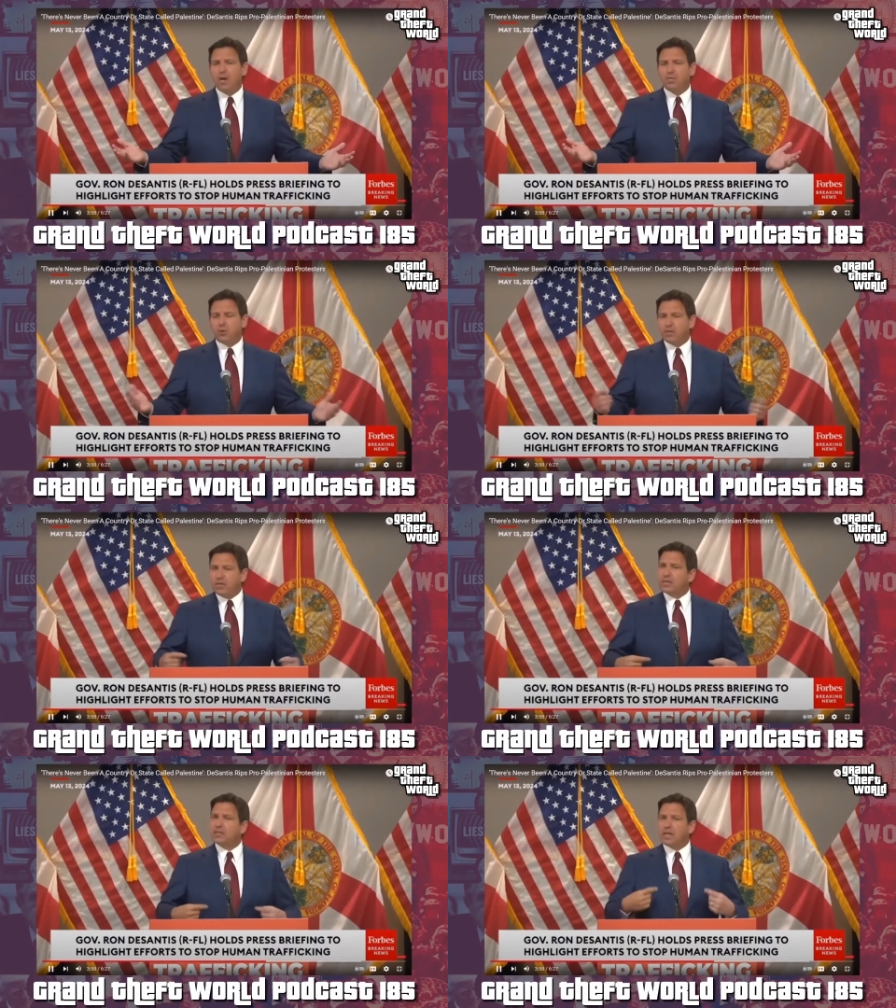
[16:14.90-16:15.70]
So I
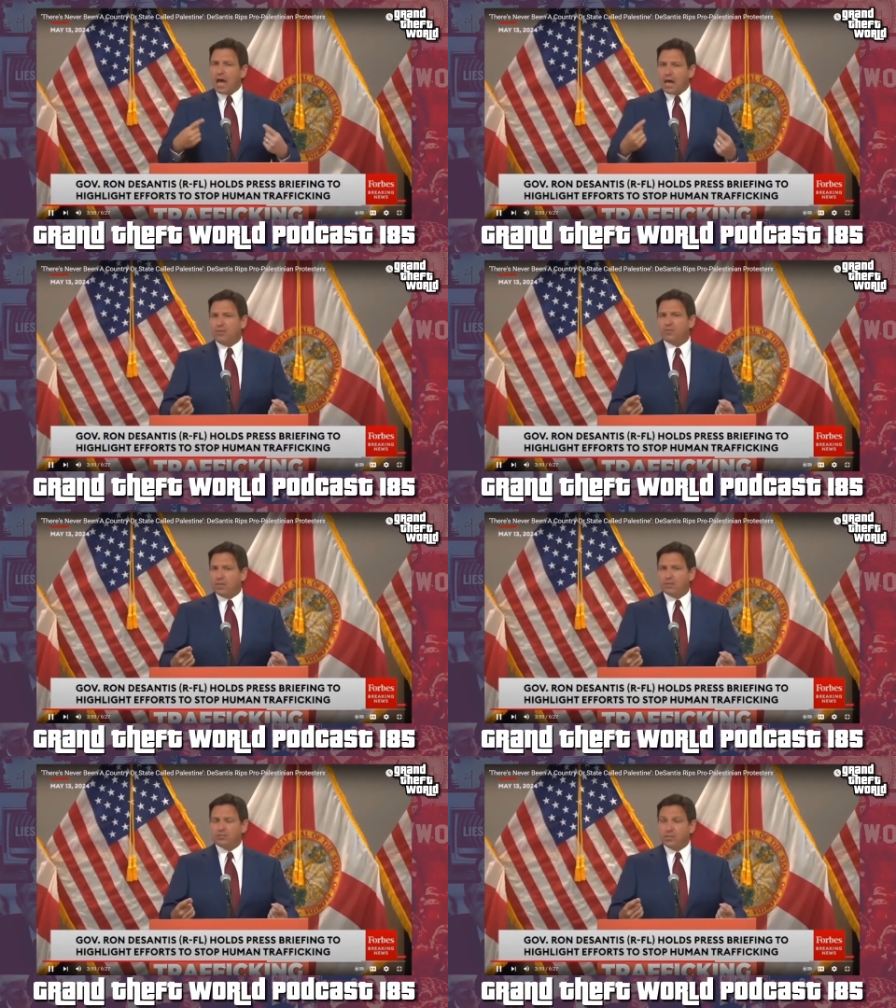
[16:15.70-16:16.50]
think a lot of
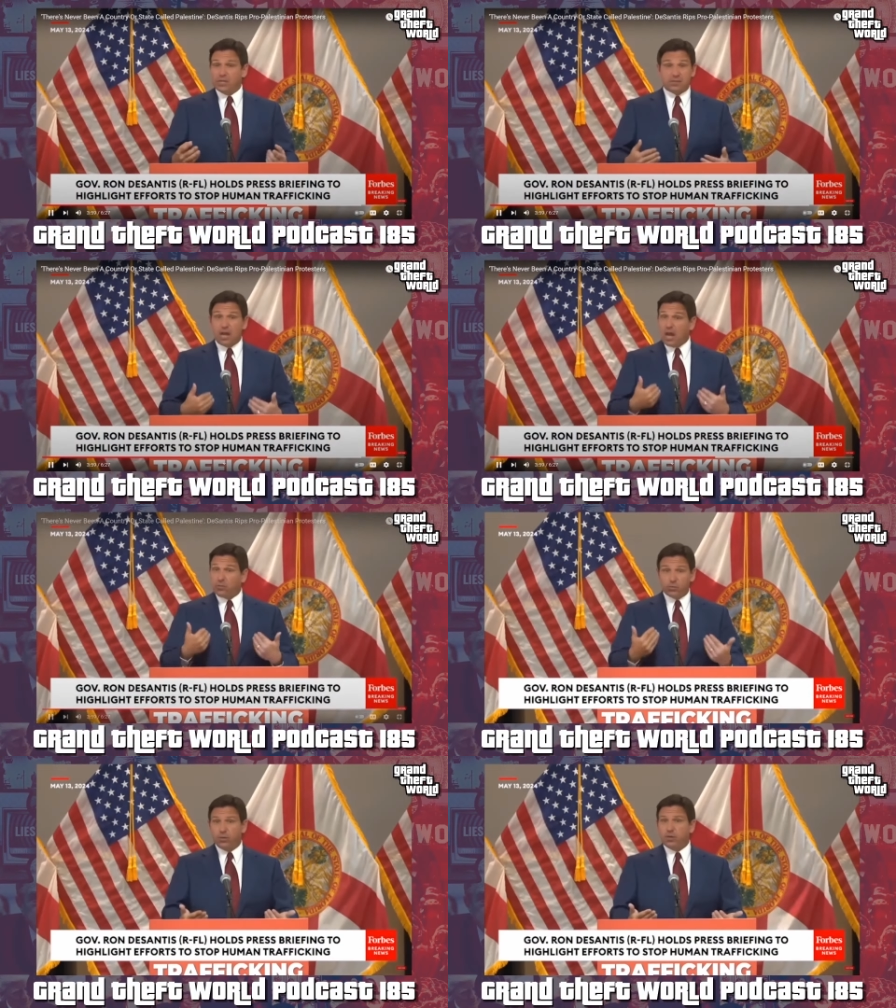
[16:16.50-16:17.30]
this is
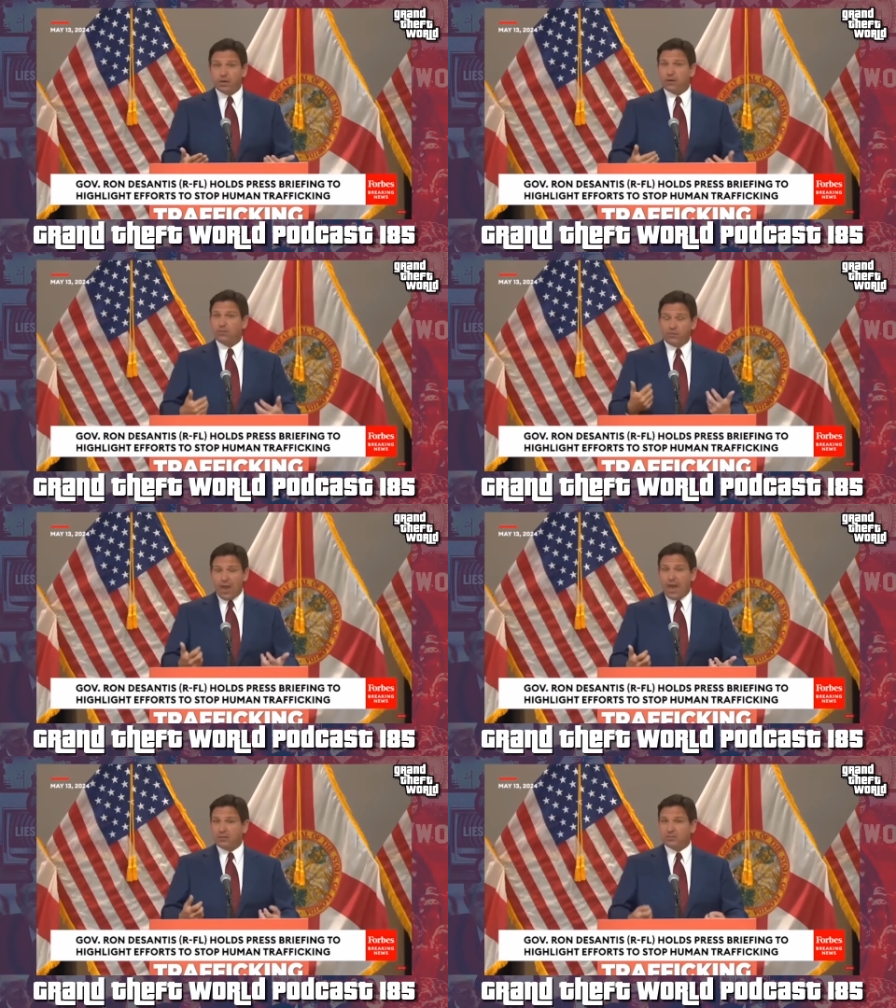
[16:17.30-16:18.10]
not rooted in
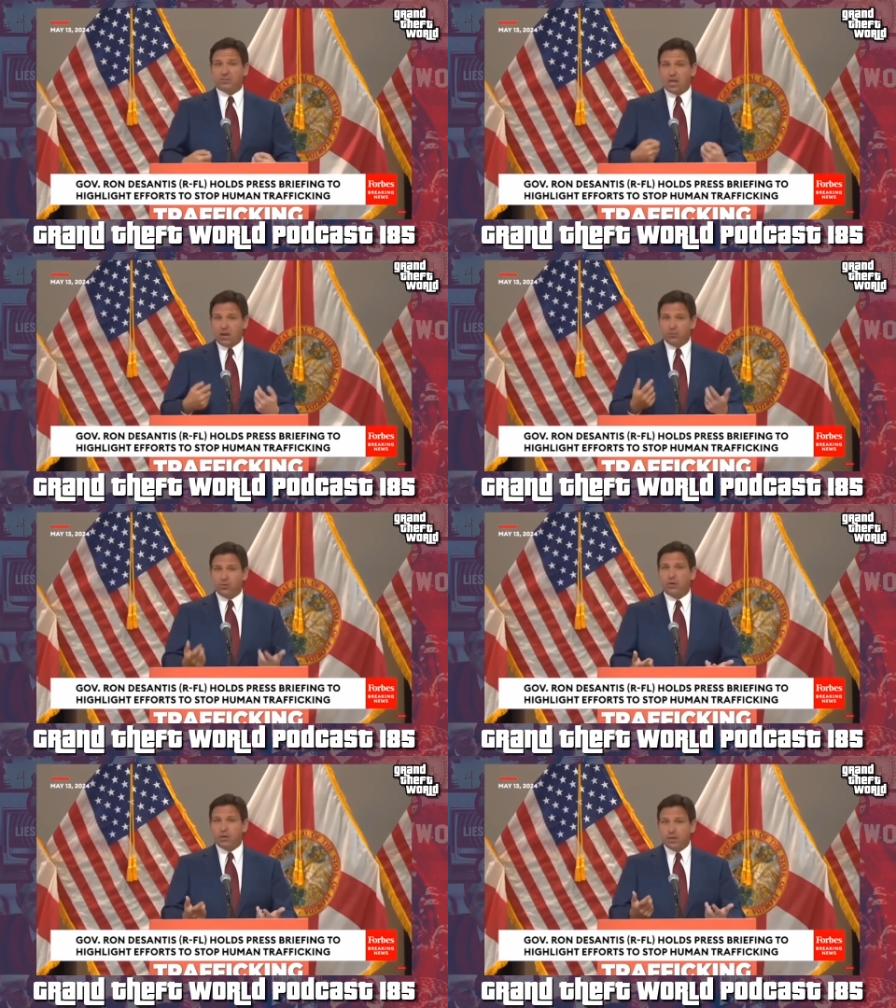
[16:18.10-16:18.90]
facts. It's not
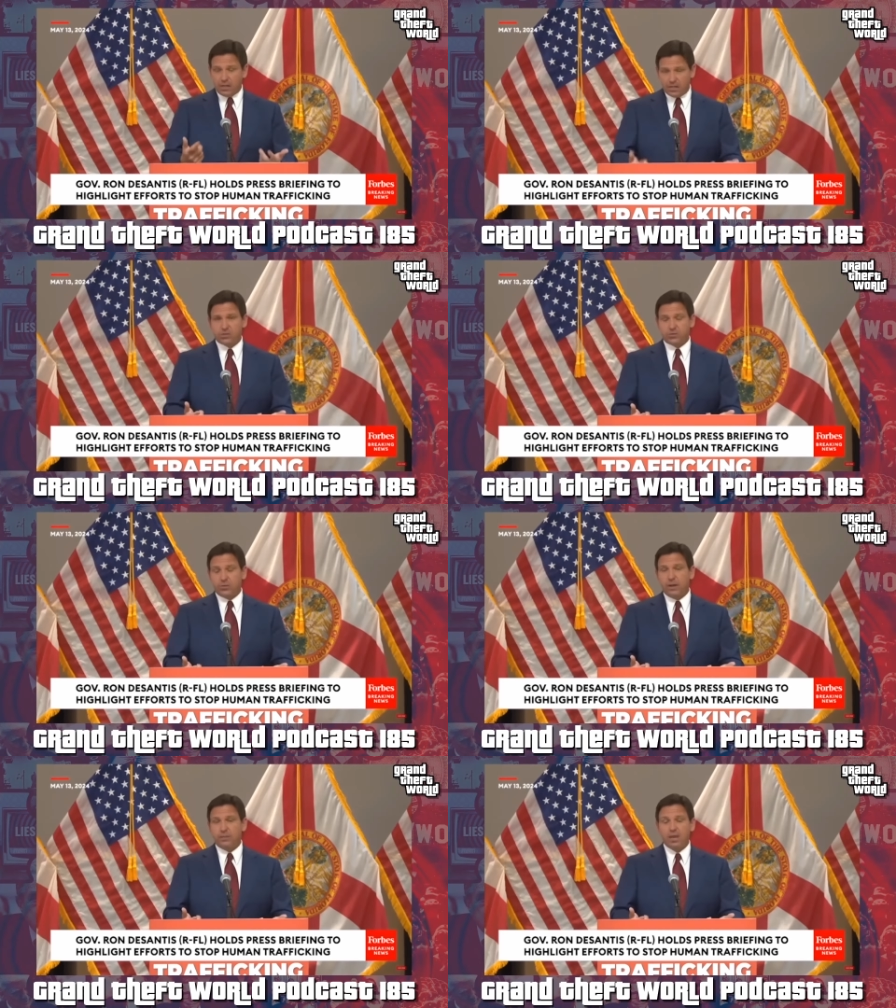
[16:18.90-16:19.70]
rooted in
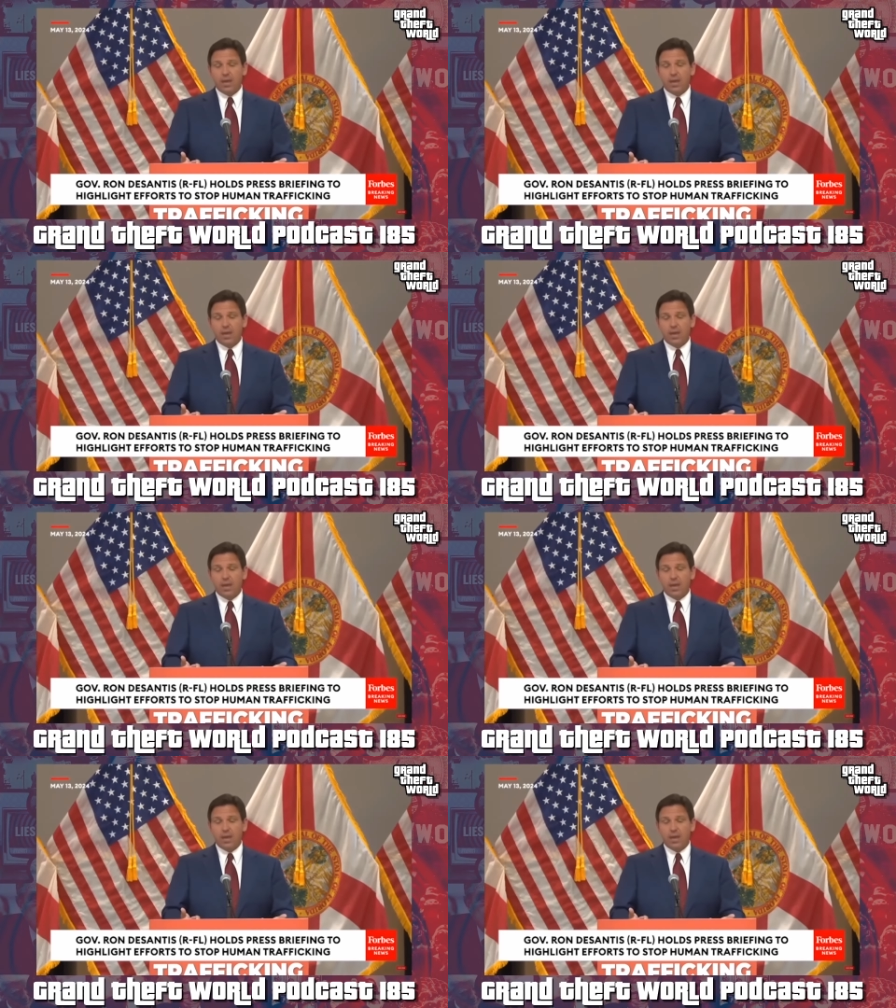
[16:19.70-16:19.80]
history.